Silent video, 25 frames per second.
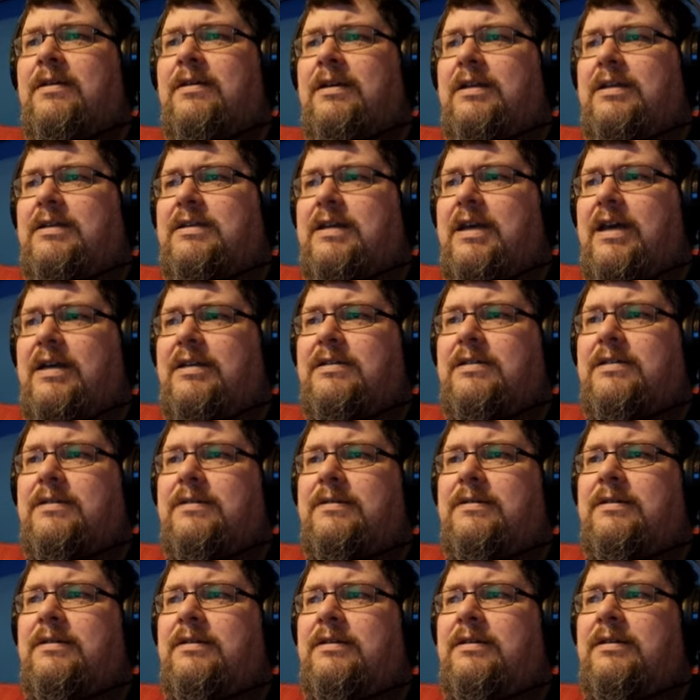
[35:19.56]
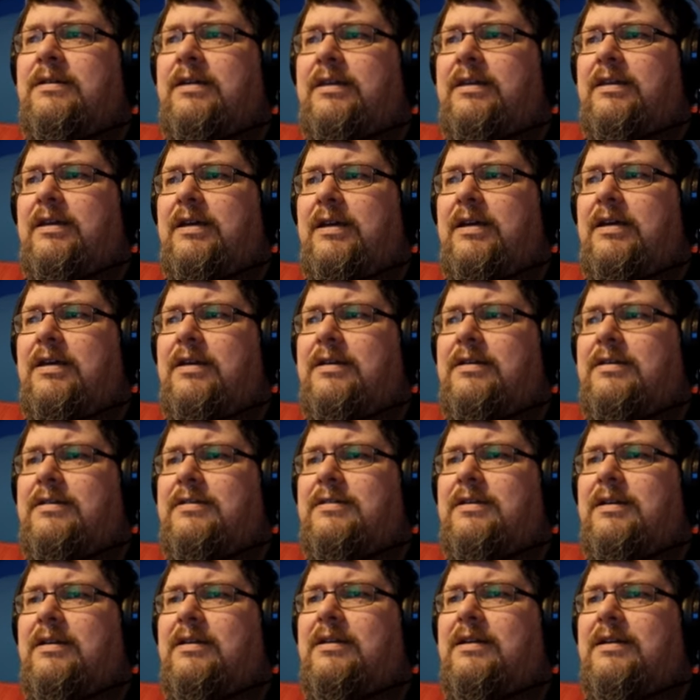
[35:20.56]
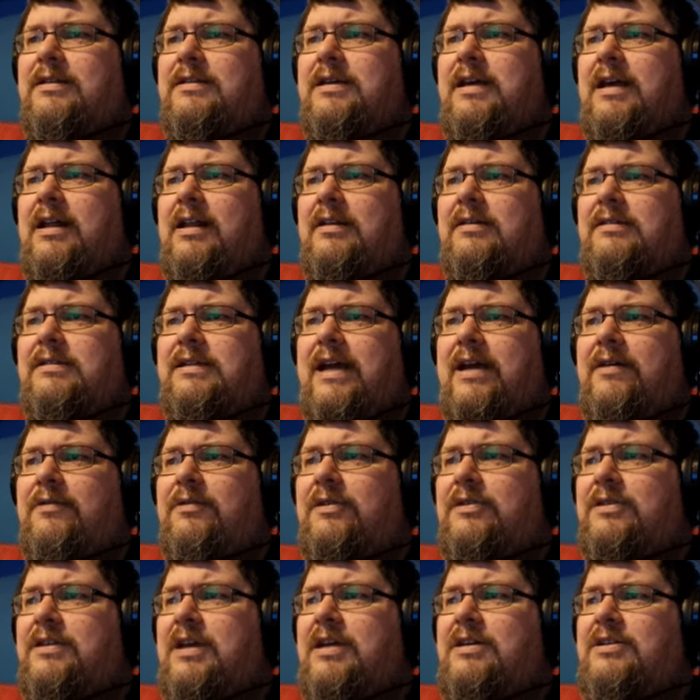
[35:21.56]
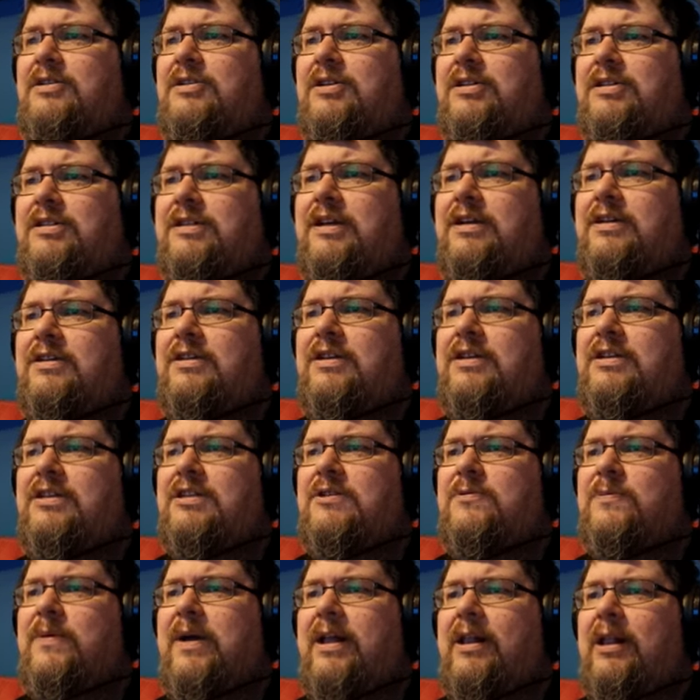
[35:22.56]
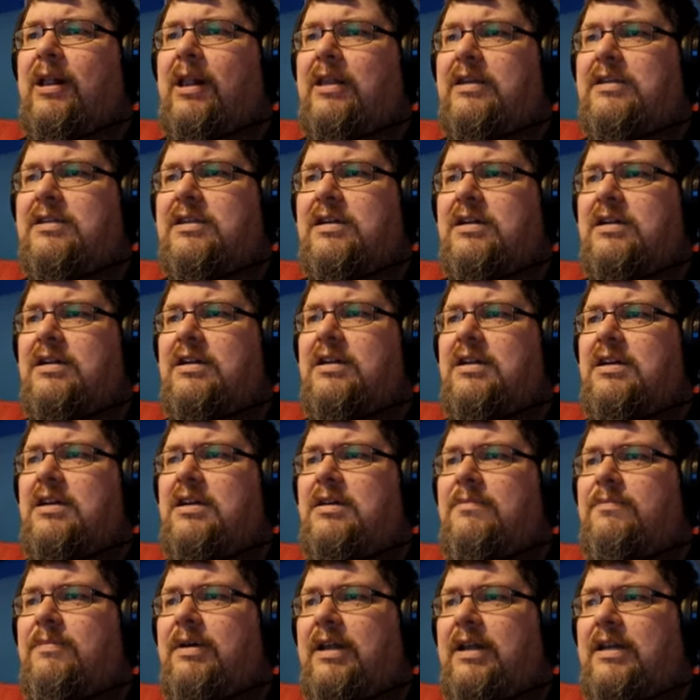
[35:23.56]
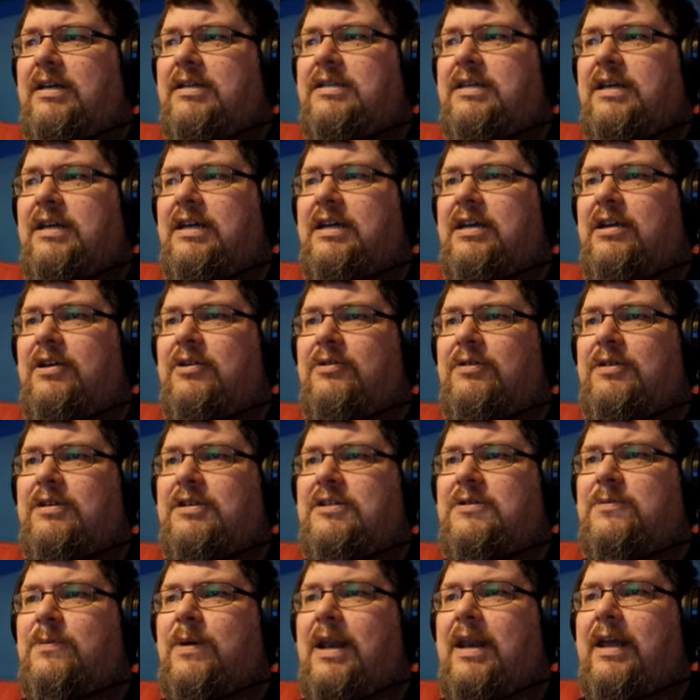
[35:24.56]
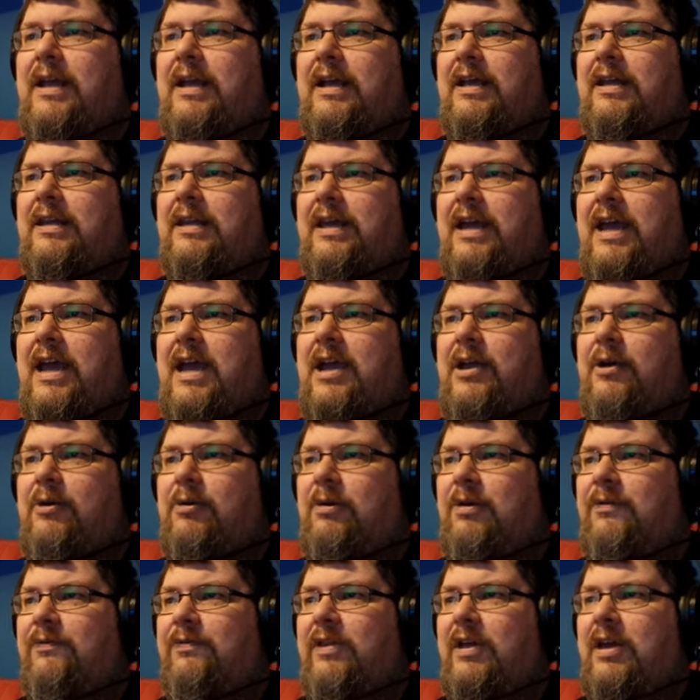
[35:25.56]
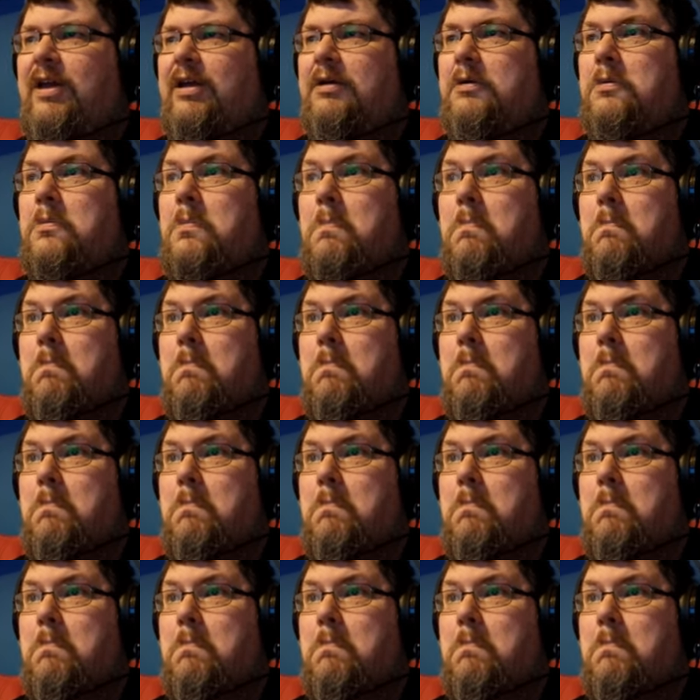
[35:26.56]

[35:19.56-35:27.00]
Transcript: It says, Yet the ear distinctly tells how the danger sinks and swells by the sinking or the swelling in the anger of the.